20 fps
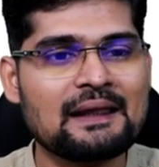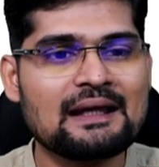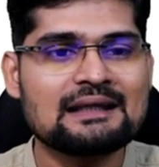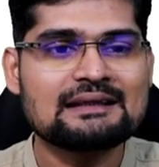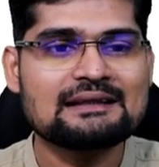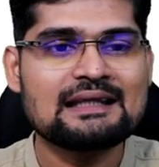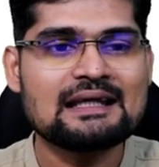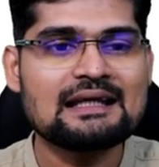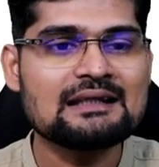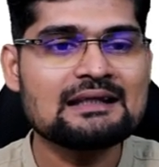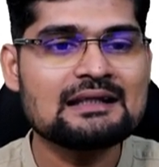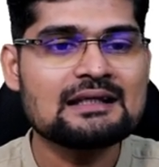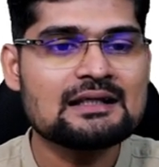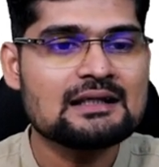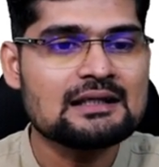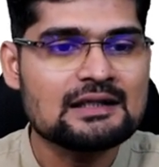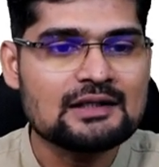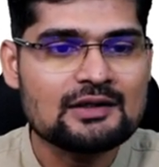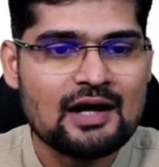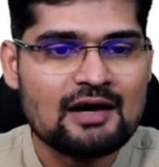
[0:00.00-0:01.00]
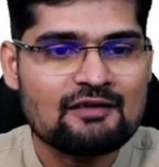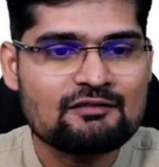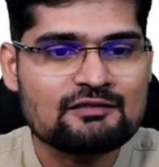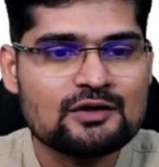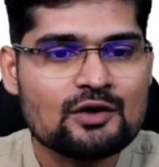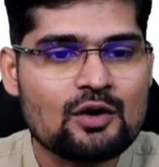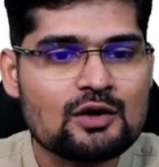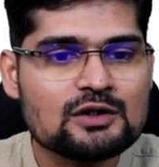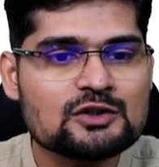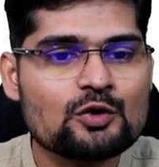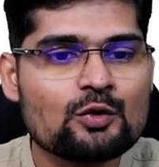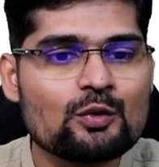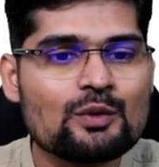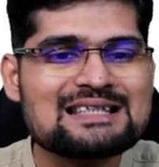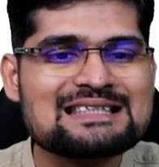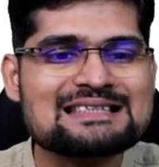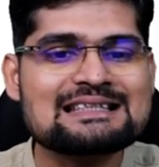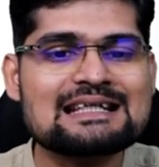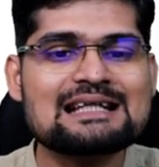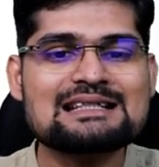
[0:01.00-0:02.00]
Then you have
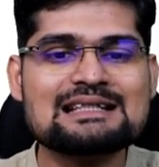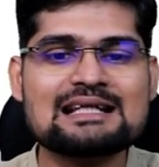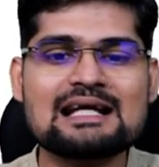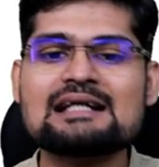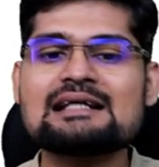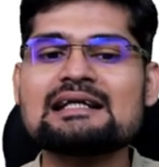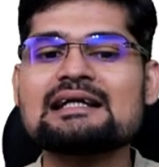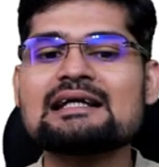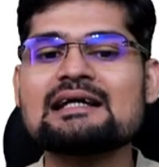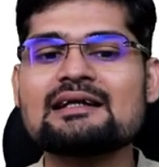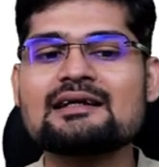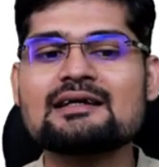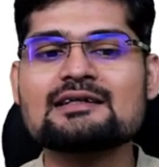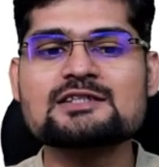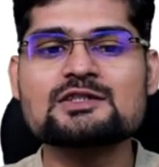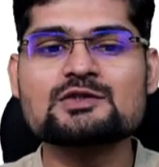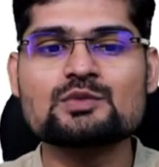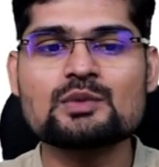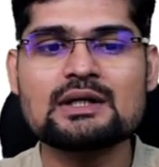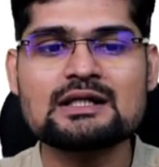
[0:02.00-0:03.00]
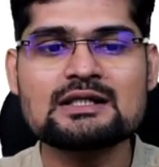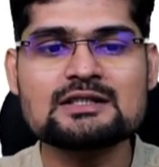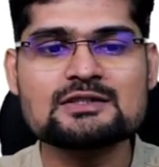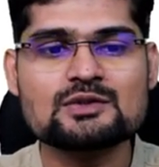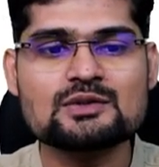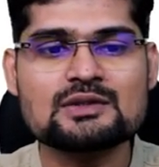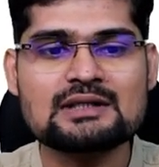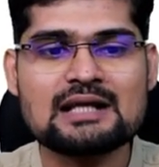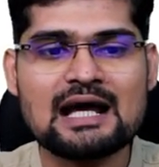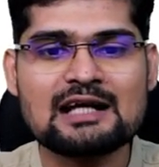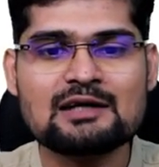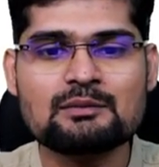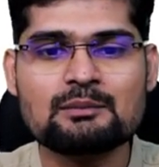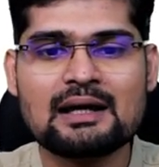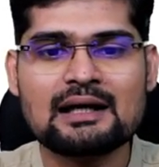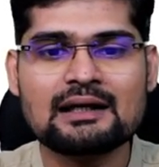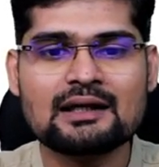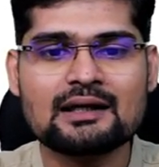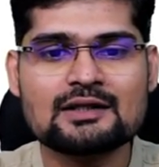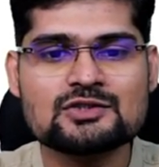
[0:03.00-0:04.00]
Northwest Atlantic areas as well. So Grand
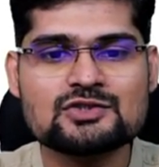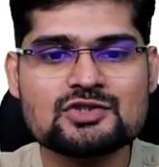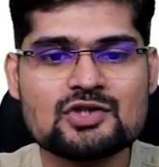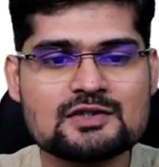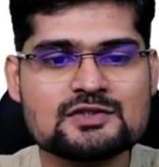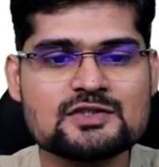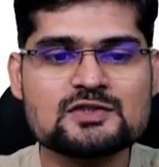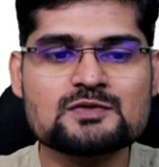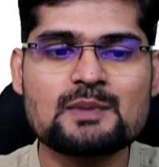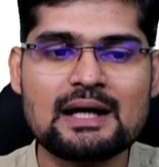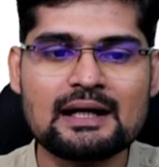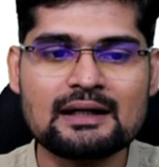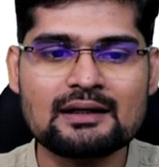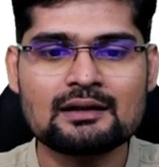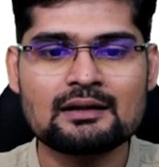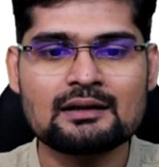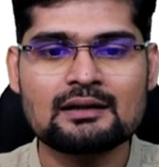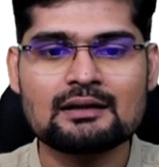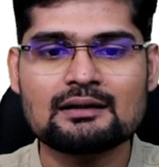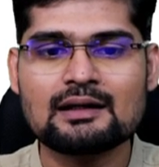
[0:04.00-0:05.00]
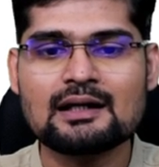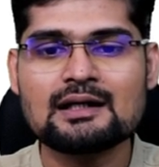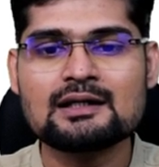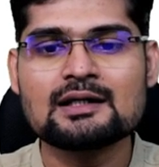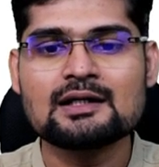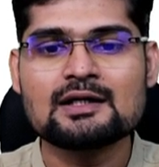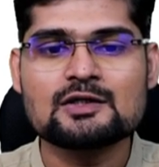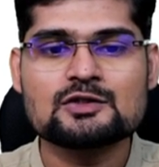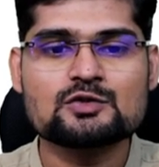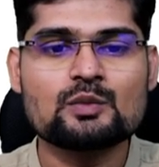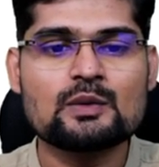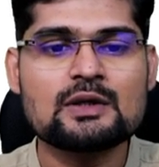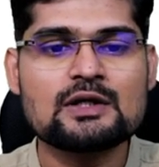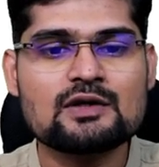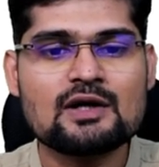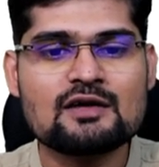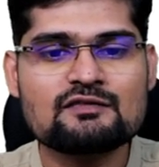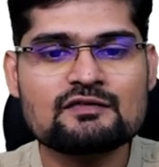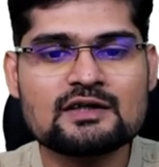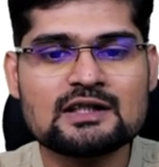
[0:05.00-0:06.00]
Bank and Georges Bank, right? So where you
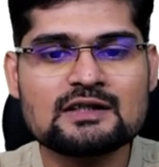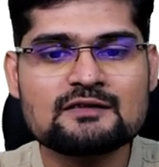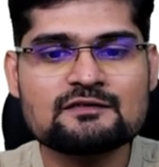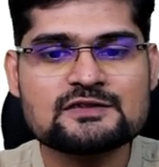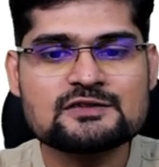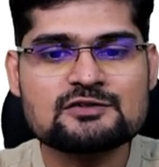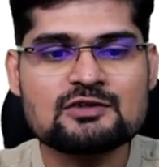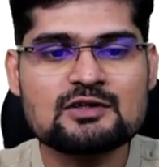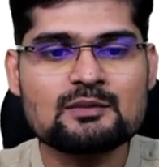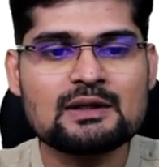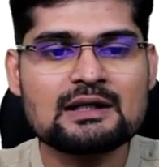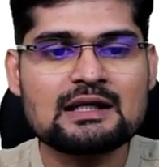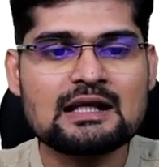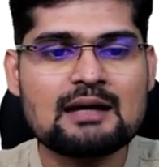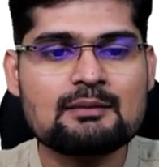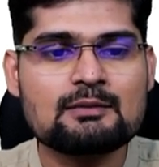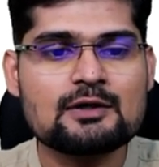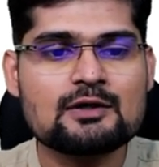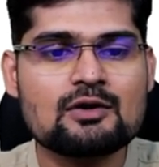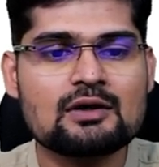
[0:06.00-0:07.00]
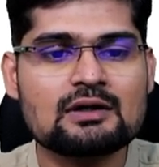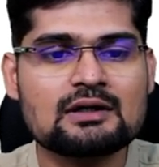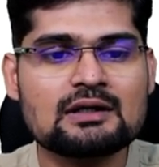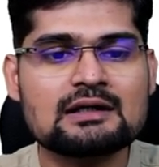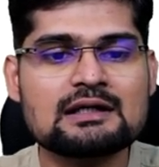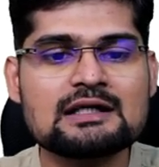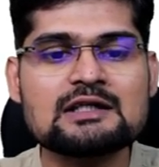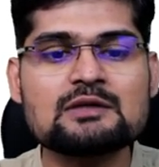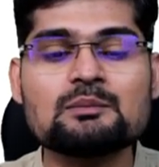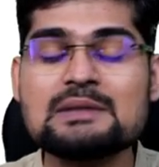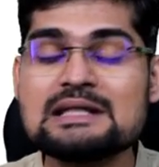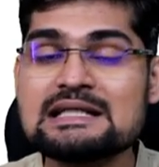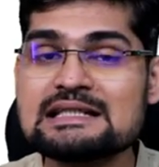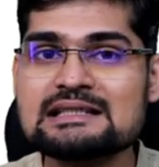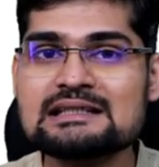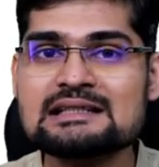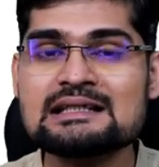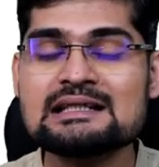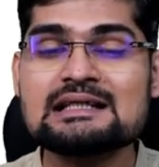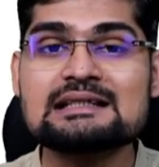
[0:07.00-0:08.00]
have Gulf Stream and Labrador Current
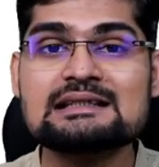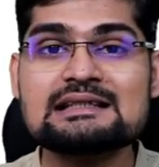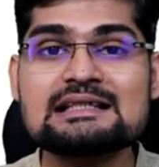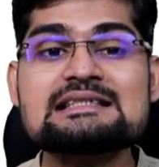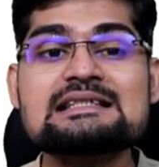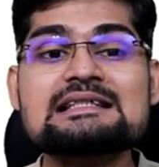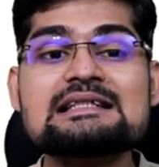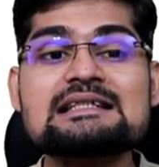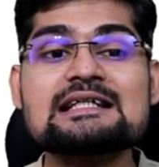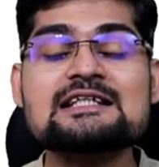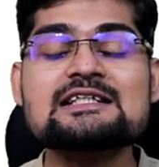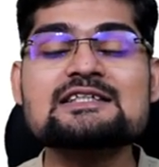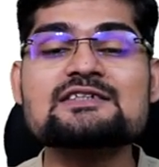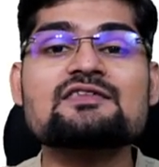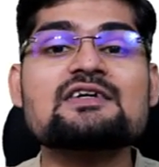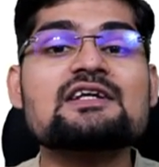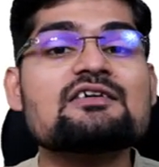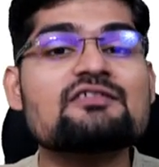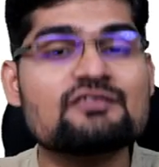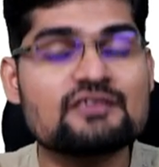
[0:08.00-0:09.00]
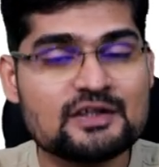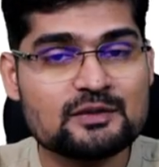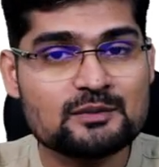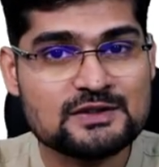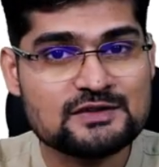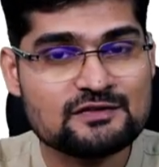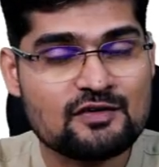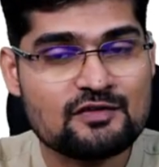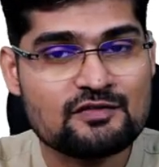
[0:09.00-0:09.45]
meeting. This area is very famous for